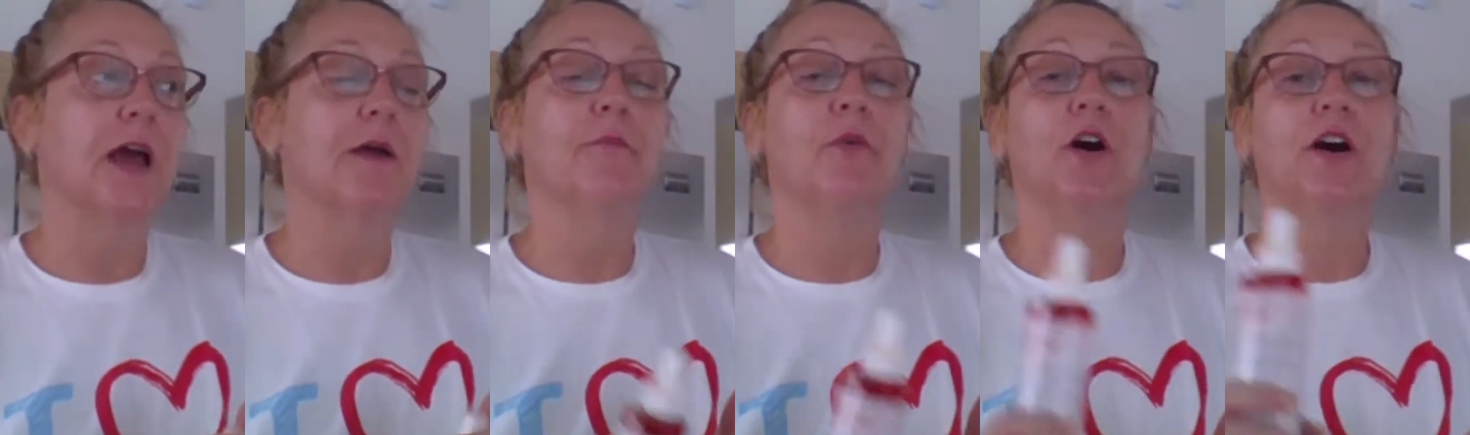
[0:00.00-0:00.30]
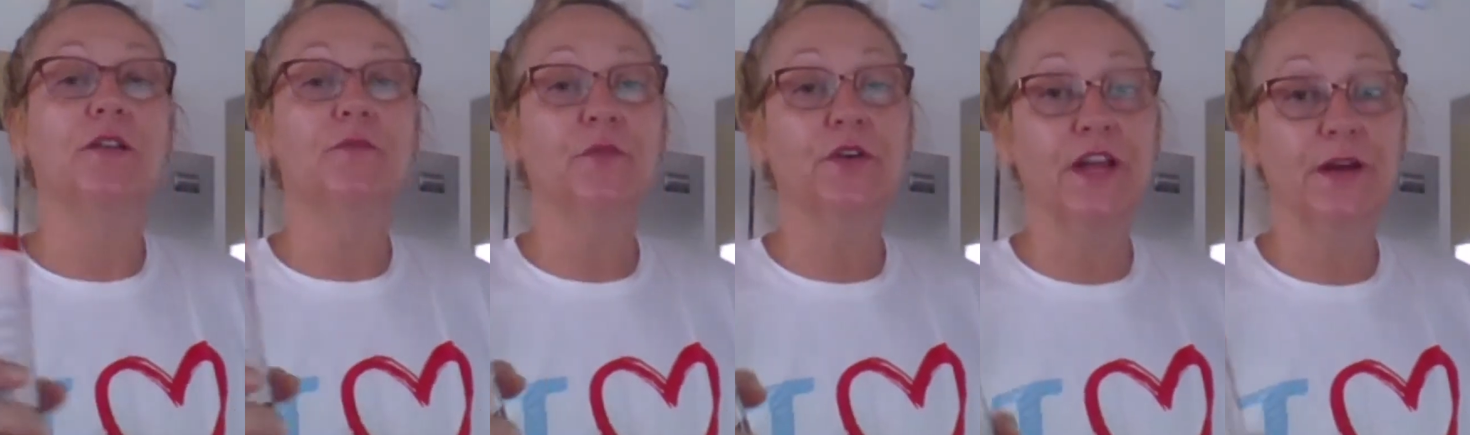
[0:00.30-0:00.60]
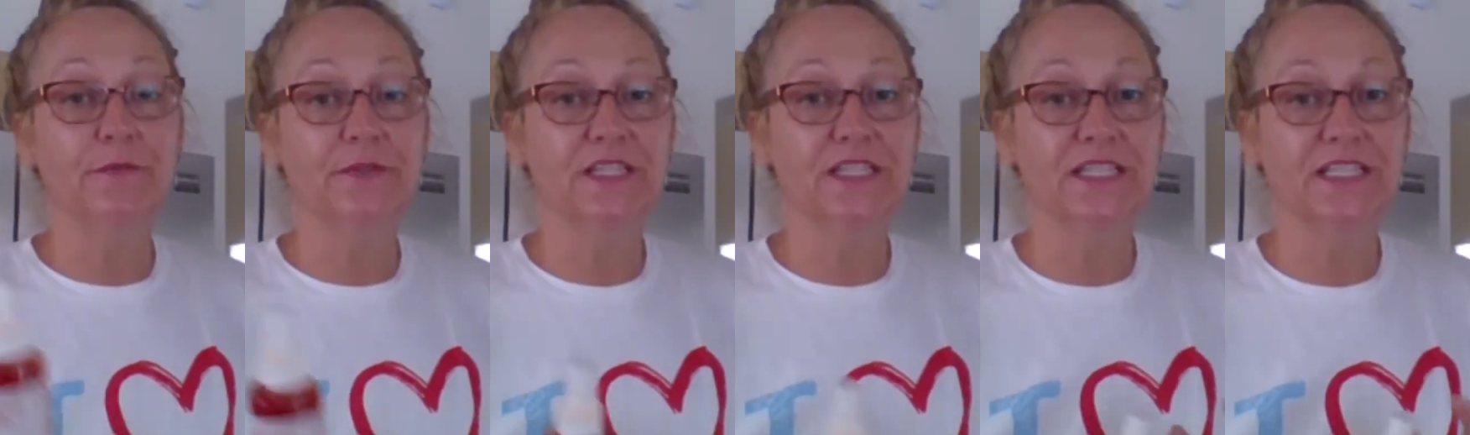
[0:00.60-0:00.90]
I bought them when
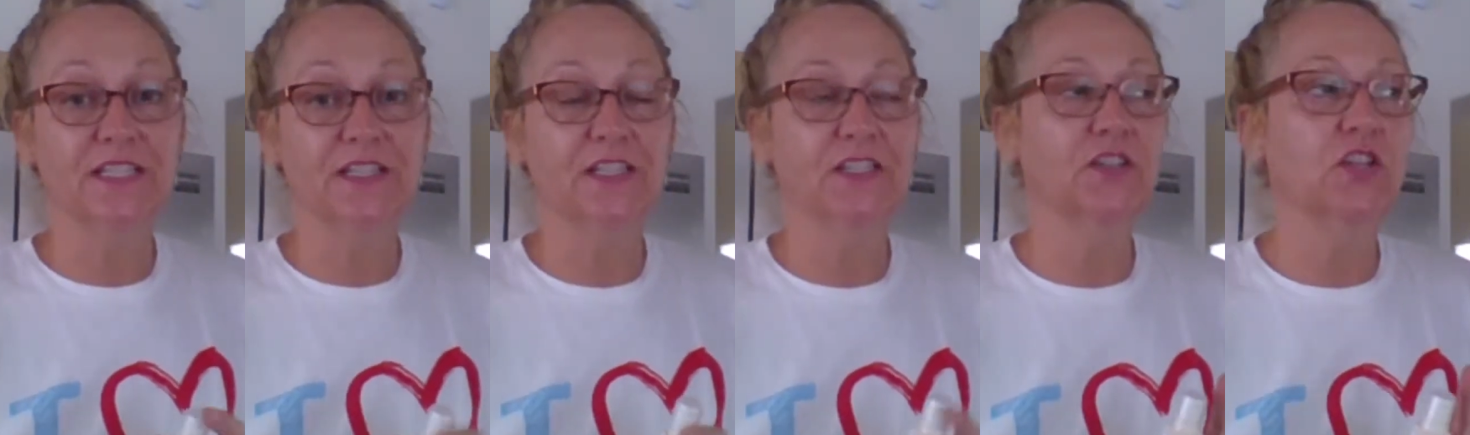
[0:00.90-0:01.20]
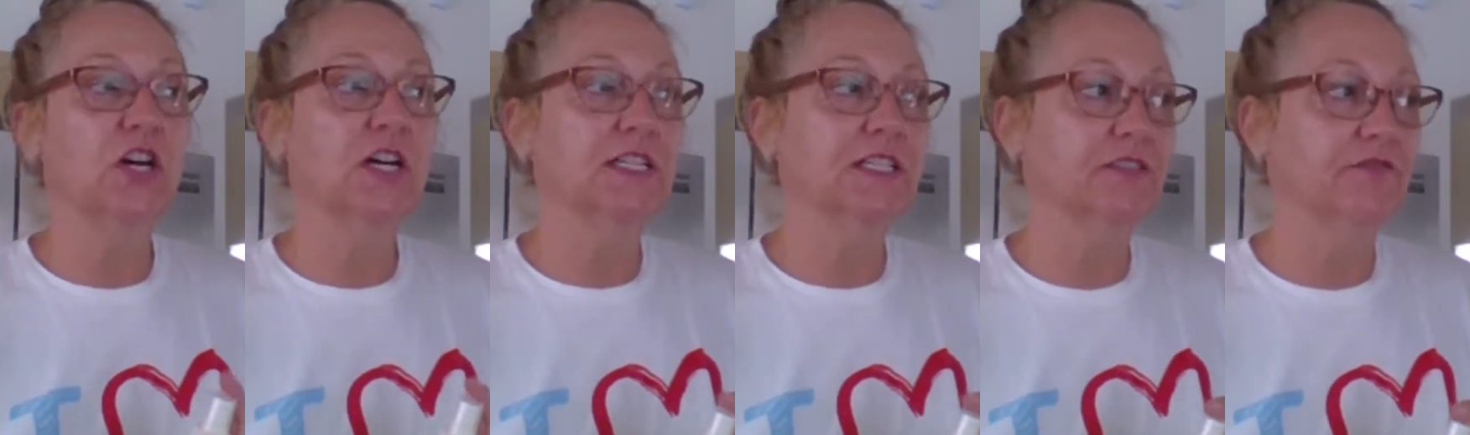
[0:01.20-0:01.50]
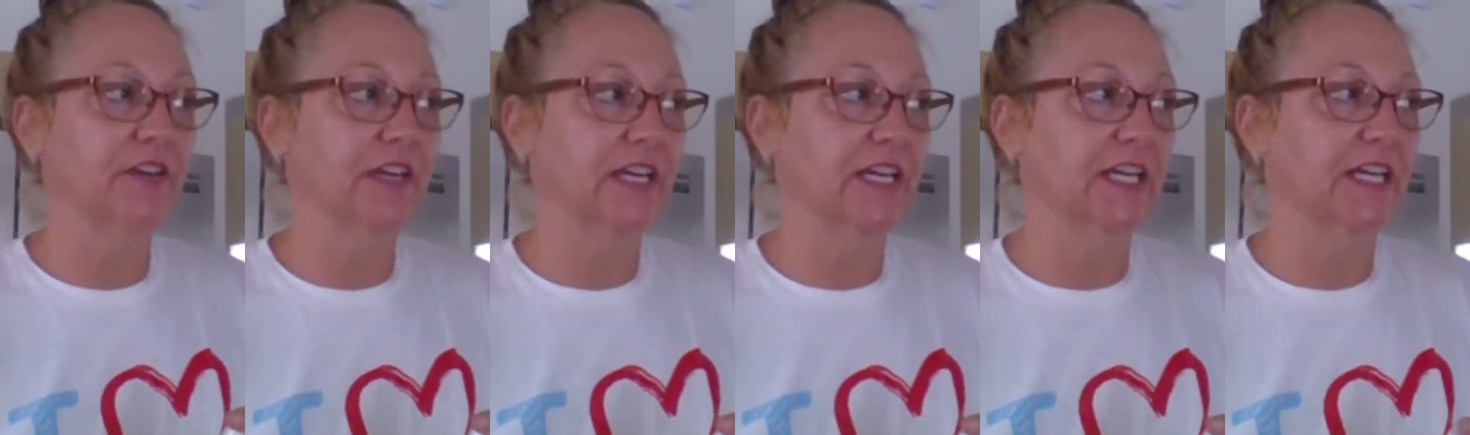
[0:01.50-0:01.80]
I was still in Las
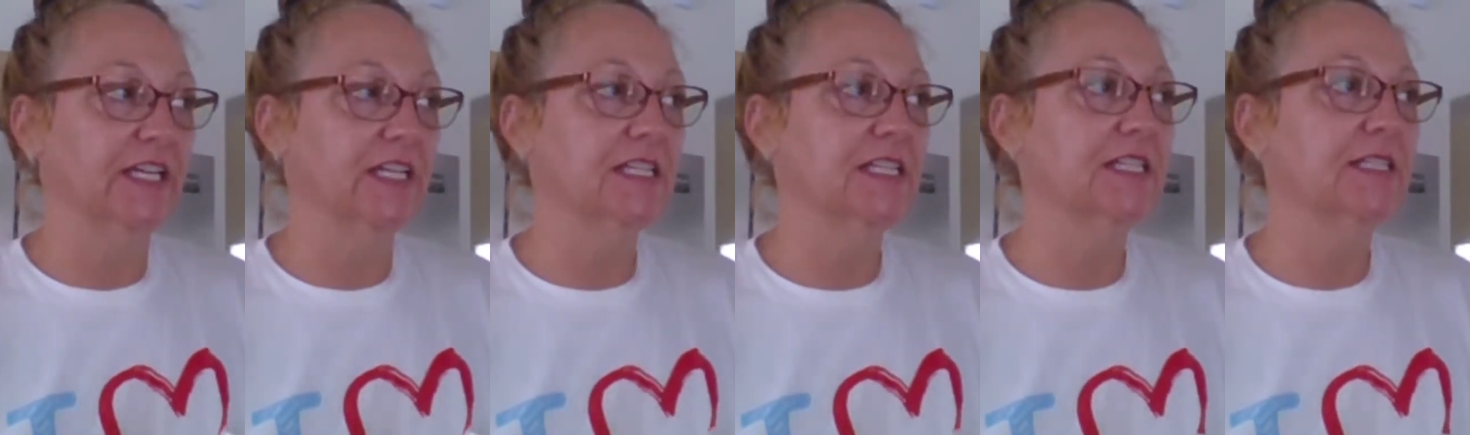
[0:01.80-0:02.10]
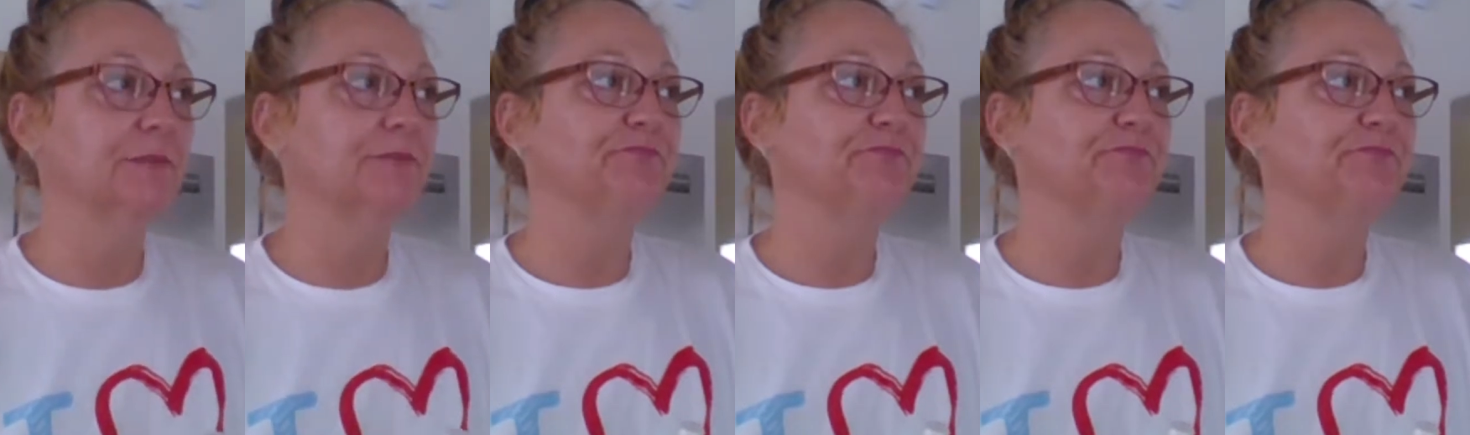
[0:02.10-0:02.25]
Vegas.